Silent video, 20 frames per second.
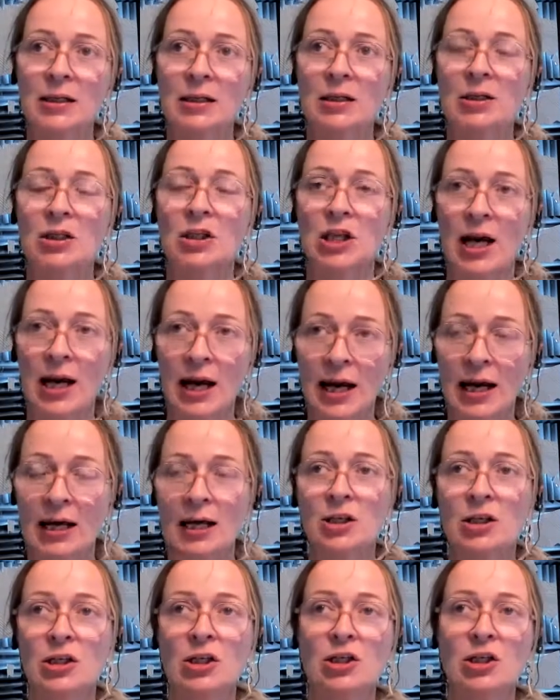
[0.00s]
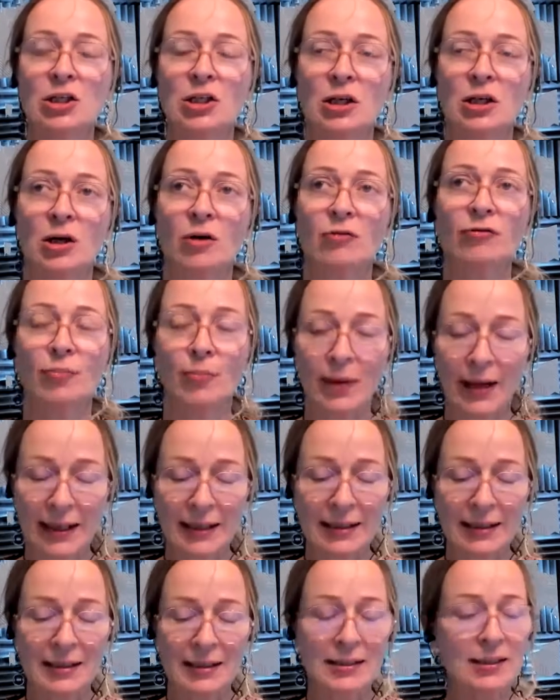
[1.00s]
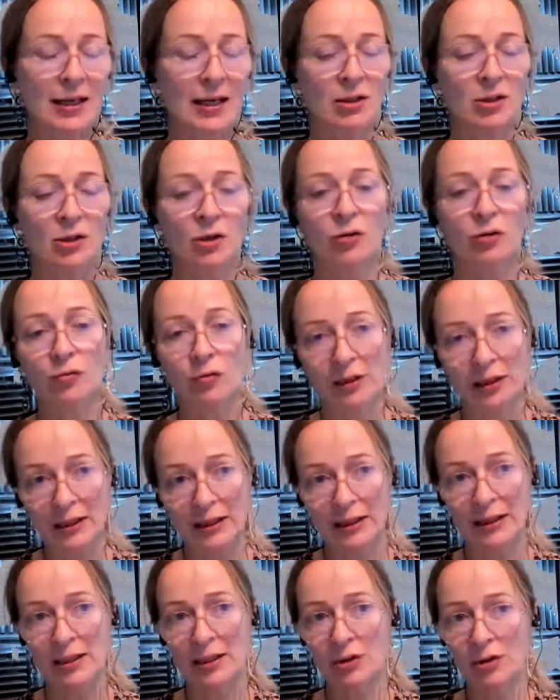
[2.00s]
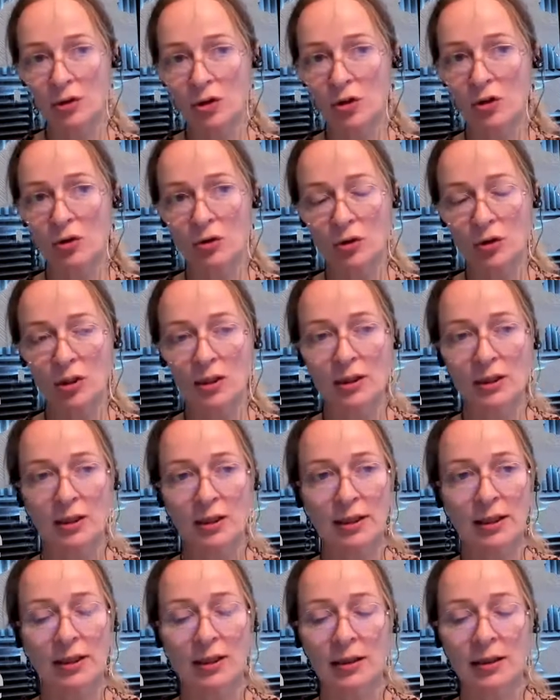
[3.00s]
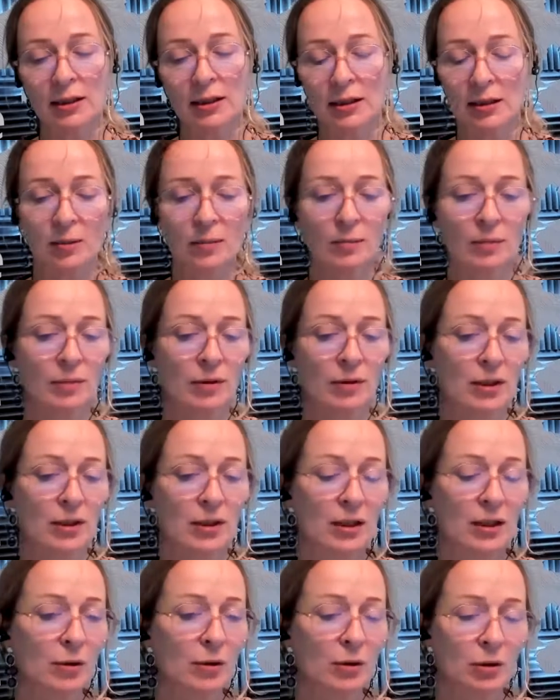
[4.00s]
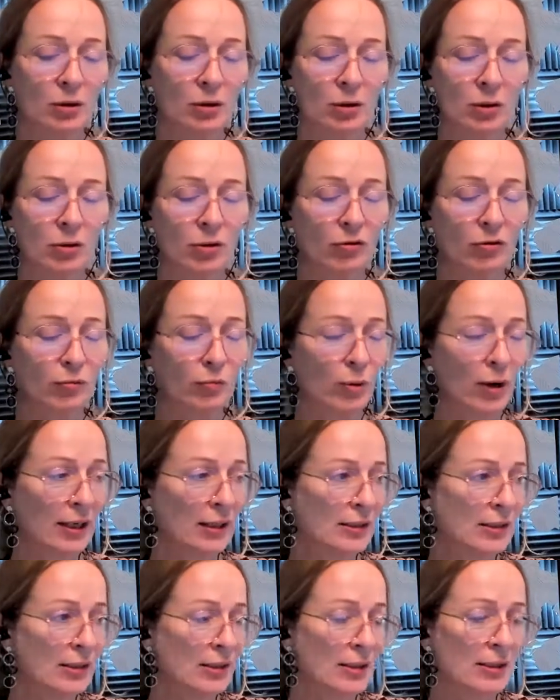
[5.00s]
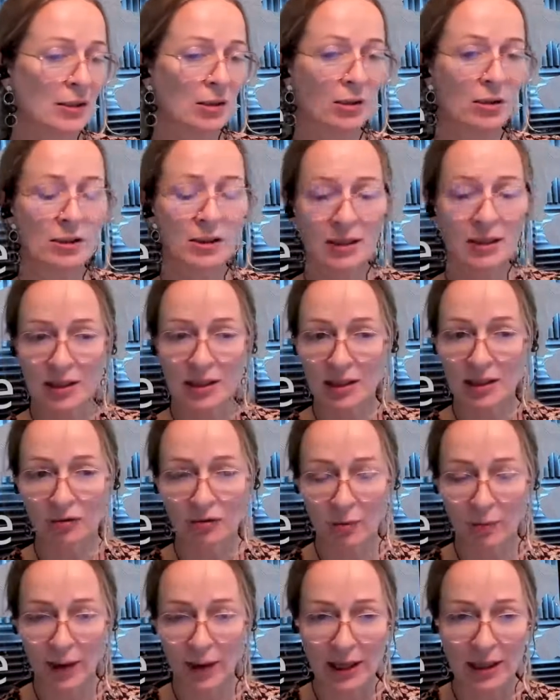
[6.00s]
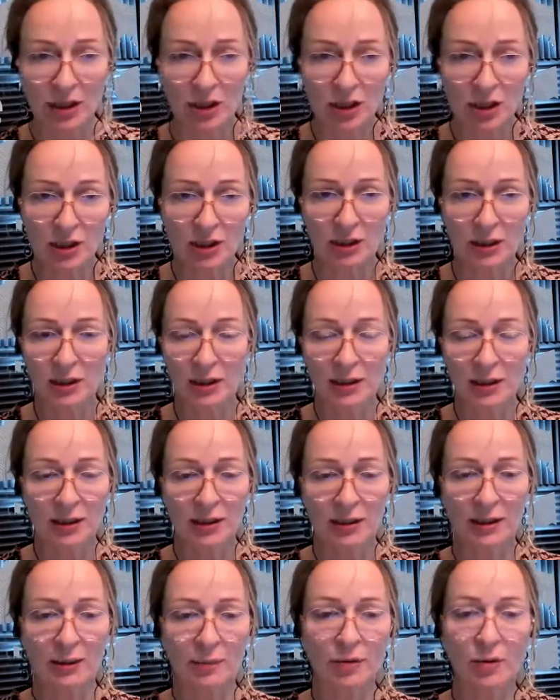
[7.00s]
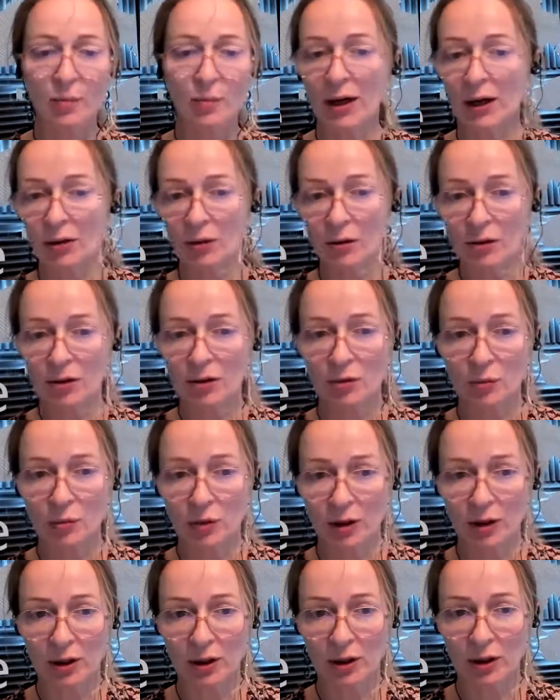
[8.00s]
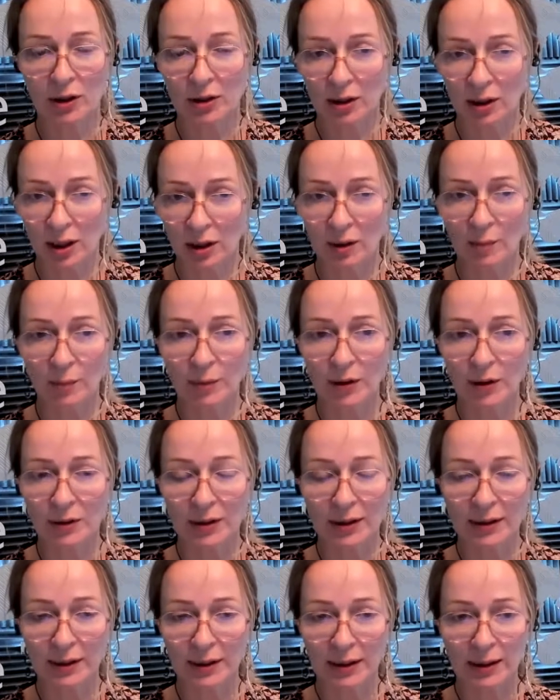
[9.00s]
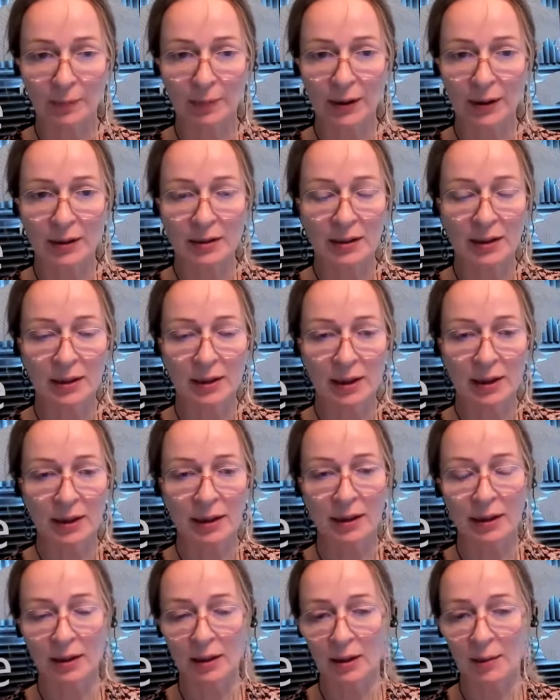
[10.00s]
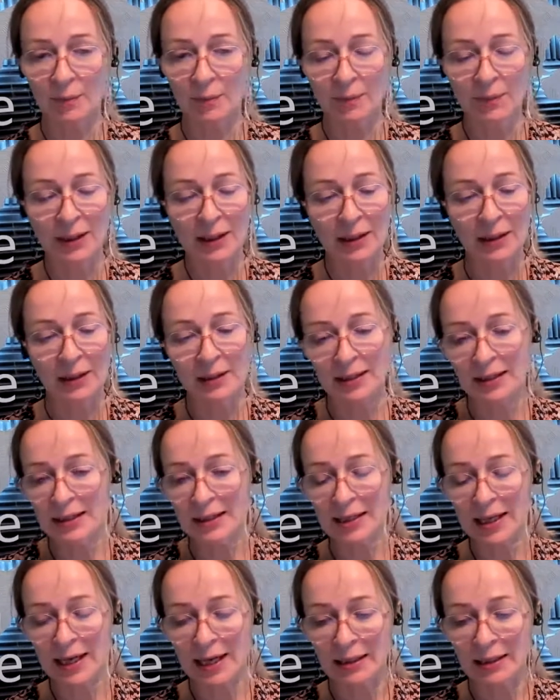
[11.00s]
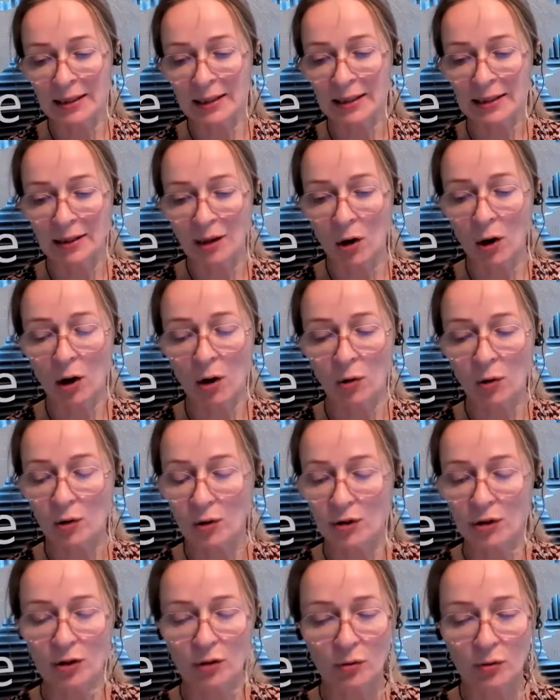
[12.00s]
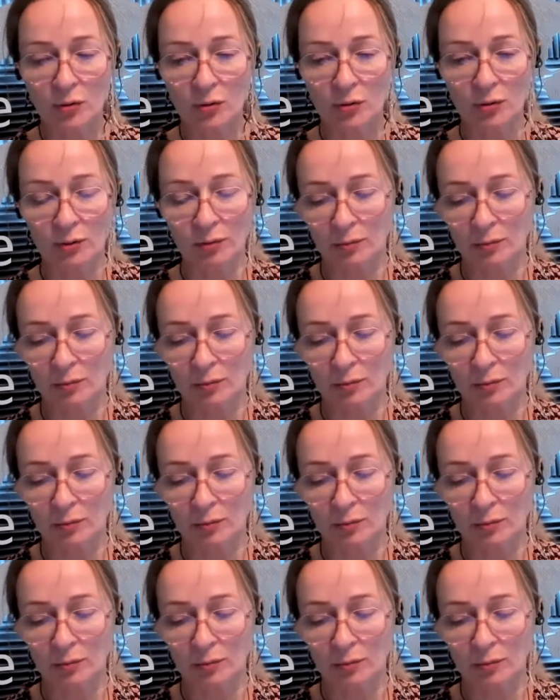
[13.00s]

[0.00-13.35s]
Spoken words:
change of mindset over the years, certainly. Think about the code of practice on disinformation that we might also want to talk about a little bit. This said, there are also